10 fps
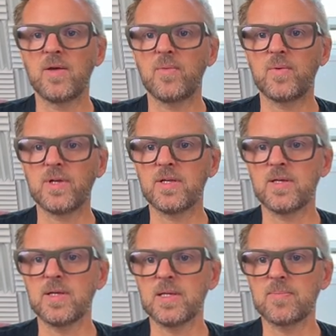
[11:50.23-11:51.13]

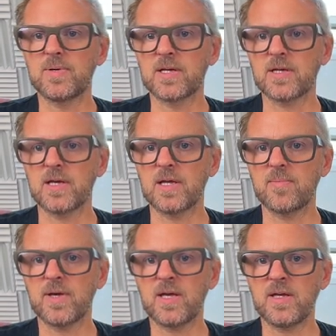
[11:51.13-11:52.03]
We pick a
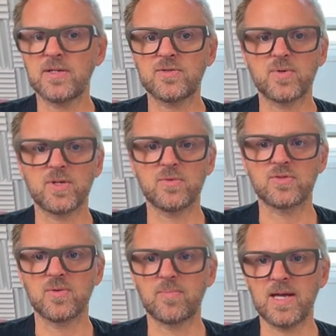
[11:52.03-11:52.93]
page. We
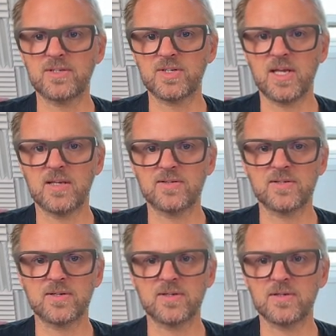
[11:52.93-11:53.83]
use the batch
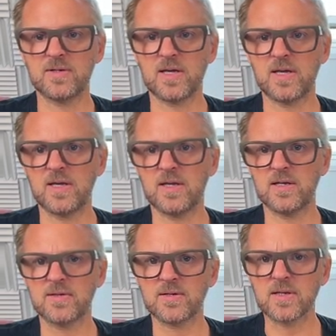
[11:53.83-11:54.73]
editor,
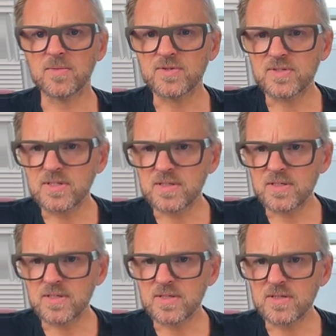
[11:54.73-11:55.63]
and uh, let me
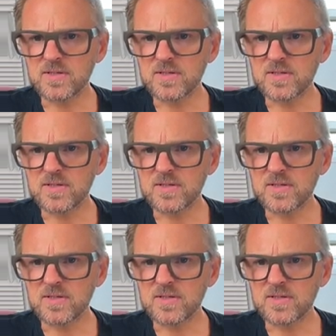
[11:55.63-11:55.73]
see.